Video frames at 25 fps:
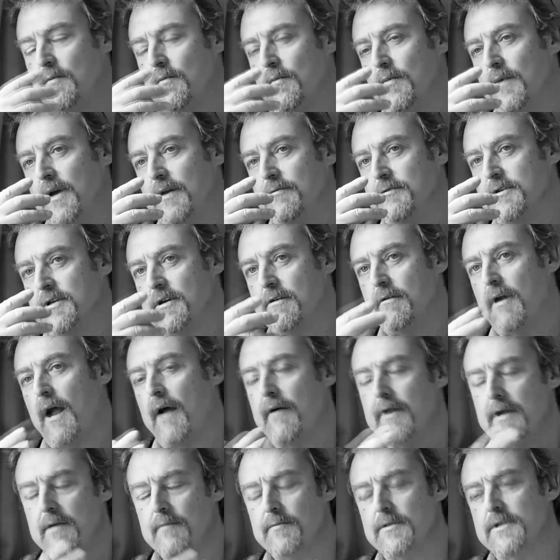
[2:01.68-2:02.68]
it was
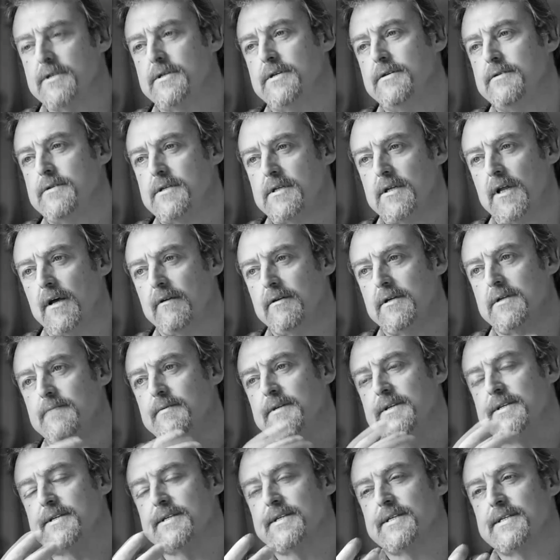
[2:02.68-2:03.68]
growing but too slowly to
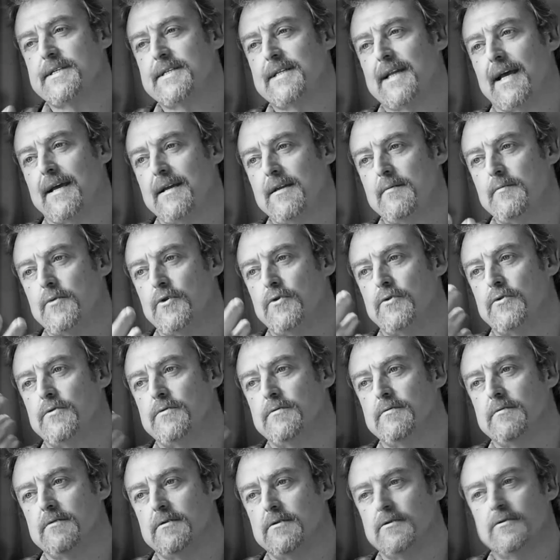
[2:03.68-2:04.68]
be
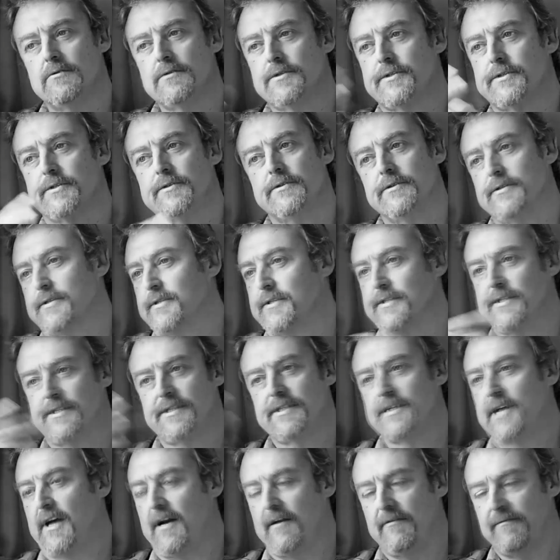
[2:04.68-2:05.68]
sustainable. All sorts of
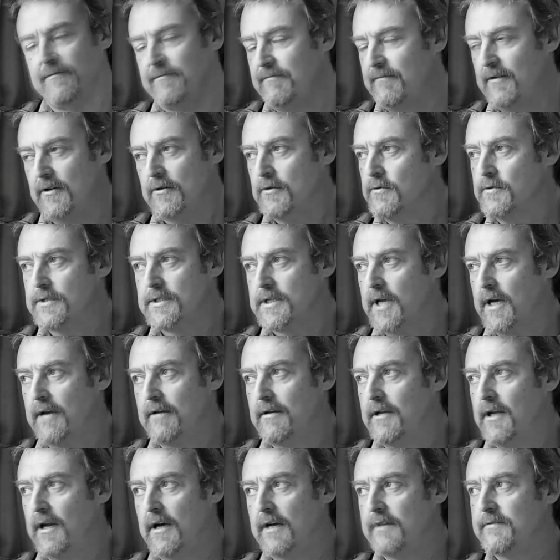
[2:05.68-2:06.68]
stuff. Also,
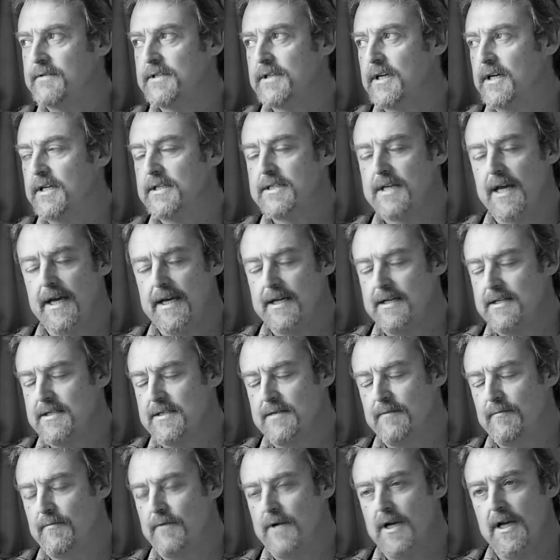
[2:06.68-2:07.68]
life started taking
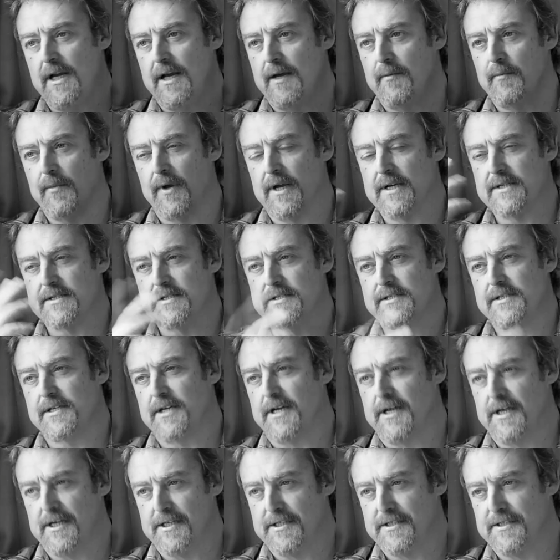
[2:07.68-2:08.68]
some really unpleasant
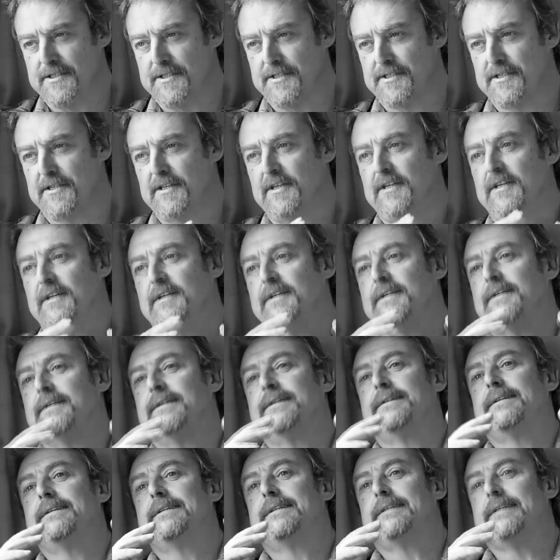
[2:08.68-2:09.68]
turns.
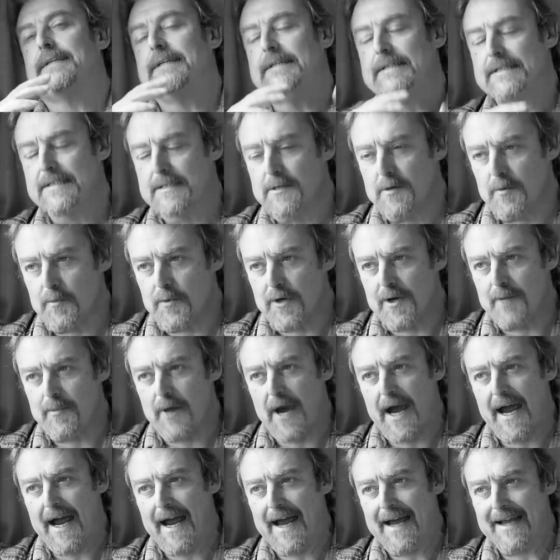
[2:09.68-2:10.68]
Things got pretty
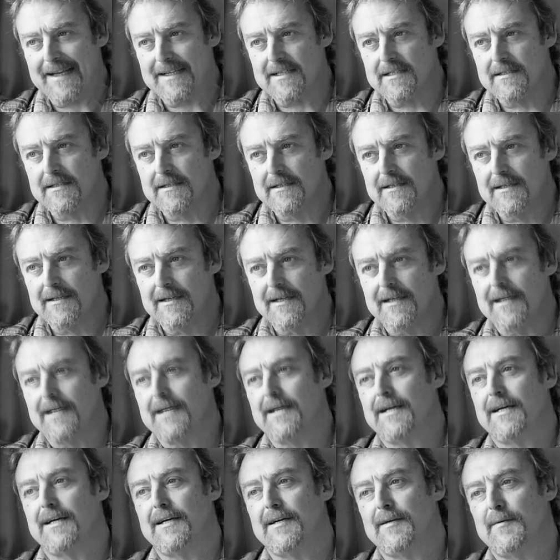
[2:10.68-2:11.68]
bad.
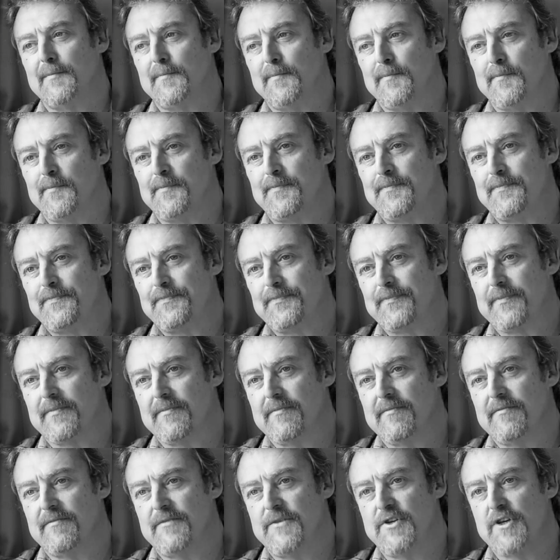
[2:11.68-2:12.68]

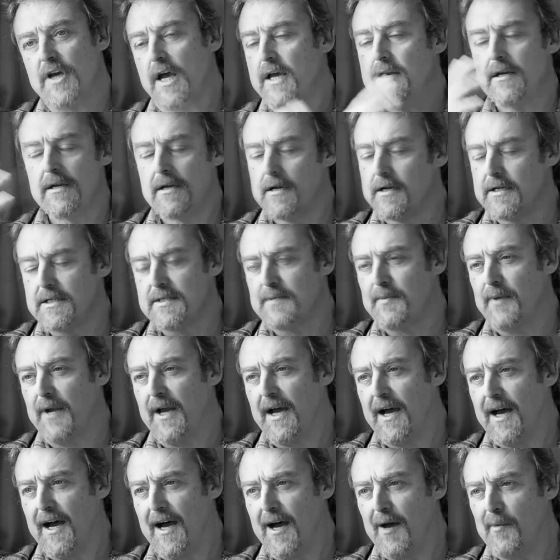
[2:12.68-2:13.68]
Jane and I
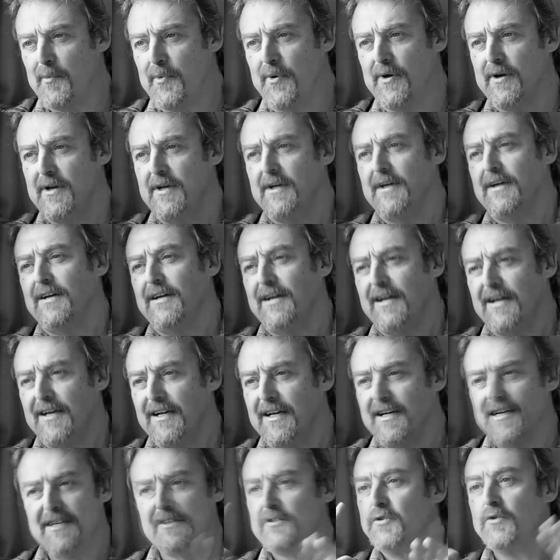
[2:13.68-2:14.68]
split up,
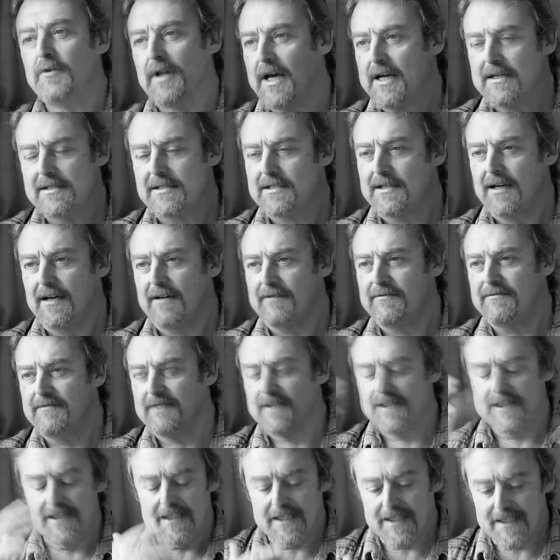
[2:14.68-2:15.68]
and all that stuff.
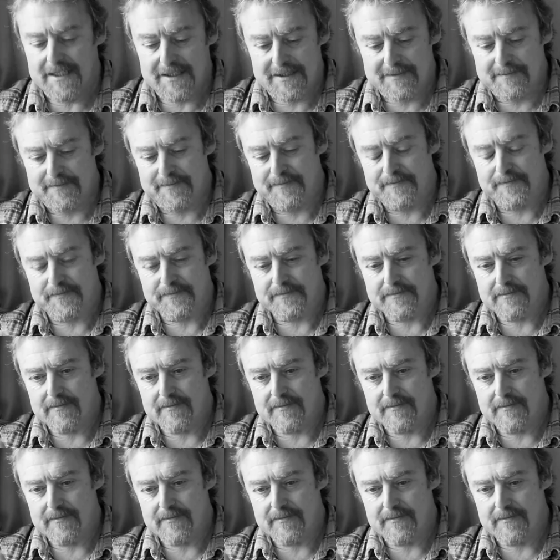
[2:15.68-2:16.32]
And